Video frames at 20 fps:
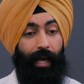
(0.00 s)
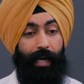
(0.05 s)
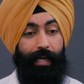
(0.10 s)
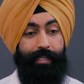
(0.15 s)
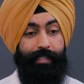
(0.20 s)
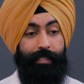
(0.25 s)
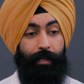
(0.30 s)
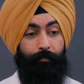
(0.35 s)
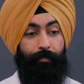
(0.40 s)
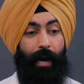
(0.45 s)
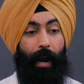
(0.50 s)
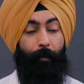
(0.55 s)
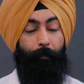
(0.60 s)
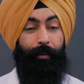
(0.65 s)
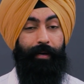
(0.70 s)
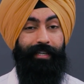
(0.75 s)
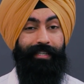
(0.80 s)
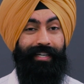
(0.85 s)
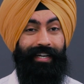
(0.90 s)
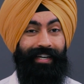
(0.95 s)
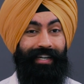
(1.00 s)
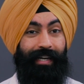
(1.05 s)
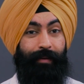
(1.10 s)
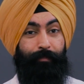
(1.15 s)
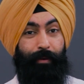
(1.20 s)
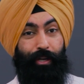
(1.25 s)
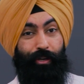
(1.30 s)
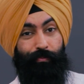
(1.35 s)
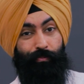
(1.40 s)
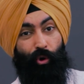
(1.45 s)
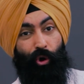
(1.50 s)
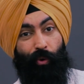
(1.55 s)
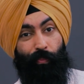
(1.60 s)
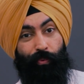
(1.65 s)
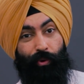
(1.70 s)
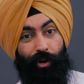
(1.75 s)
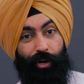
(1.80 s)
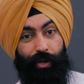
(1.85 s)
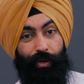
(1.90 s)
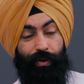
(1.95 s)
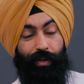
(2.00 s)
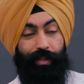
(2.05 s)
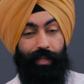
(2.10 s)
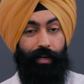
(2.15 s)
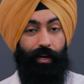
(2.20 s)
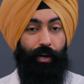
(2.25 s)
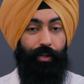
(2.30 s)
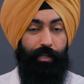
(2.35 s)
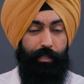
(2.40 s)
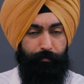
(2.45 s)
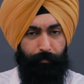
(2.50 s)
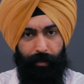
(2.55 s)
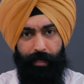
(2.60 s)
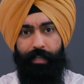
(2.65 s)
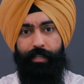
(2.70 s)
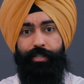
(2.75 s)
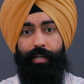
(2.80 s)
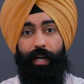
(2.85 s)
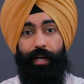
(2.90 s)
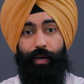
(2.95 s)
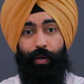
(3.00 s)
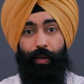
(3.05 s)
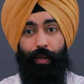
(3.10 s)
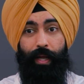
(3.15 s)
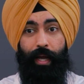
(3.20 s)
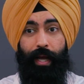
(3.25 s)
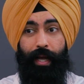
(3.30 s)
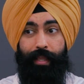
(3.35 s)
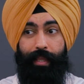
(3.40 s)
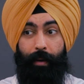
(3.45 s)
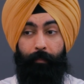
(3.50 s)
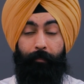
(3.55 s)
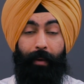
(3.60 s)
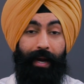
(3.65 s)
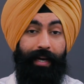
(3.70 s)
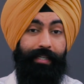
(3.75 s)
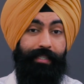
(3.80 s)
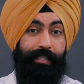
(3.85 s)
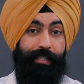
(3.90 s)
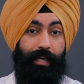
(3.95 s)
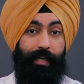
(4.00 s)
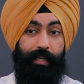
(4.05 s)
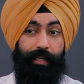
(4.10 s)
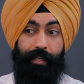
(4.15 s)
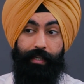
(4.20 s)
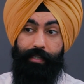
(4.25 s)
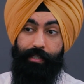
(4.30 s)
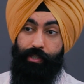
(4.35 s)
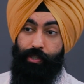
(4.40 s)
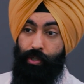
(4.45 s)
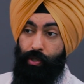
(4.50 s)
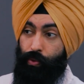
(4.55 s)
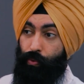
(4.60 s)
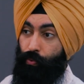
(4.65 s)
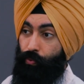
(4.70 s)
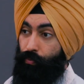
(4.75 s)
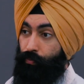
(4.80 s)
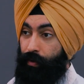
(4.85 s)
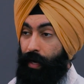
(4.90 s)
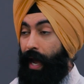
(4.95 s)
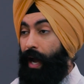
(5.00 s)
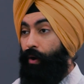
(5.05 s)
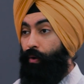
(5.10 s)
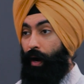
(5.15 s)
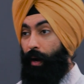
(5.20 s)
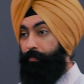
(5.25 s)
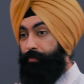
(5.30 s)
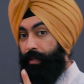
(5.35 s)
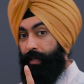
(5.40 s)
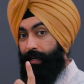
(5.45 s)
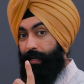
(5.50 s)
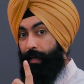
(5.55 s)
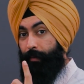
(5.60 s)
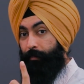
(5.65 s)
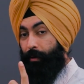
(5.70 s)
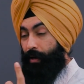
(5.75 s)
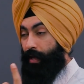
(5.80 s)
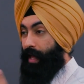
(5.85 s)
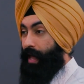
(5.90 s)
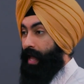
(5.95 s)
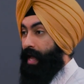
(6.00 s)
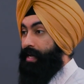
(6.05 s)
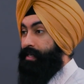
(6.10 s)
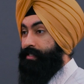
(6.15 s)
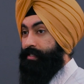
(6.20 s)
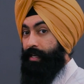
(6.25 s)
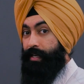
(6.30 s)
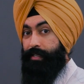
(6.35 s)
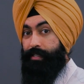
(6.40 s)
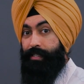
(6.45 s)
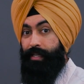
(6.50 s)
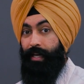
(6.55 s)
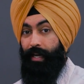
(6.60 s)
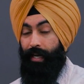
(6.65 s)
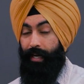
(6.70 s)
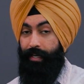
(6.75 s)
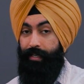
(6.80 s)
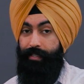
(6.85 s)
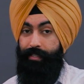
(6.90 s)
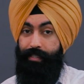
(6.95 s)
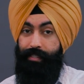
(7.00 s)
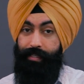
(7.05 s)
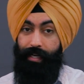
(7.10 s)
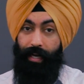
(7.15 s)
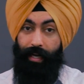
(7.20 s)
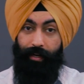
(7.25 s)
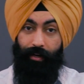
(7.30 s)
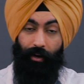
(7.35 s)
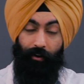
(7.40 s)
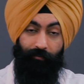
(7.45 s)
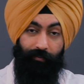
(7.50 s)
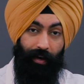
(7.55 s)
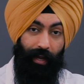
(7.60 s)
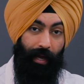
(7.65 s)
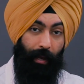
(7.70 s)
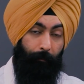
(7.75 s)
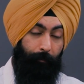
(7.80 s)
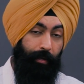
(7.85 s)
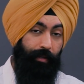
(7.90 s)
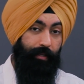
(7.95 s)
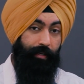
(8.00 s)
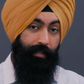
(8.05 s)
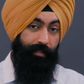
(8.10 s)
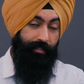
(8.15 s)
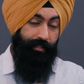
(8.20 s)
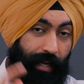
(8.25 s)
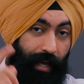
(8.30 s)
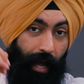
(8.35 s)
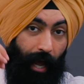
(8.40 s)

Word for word: and some properties are gonna pay you more per unit than others, but in general, that mindset is true. Now I'm thinking about assets instead of liabilities.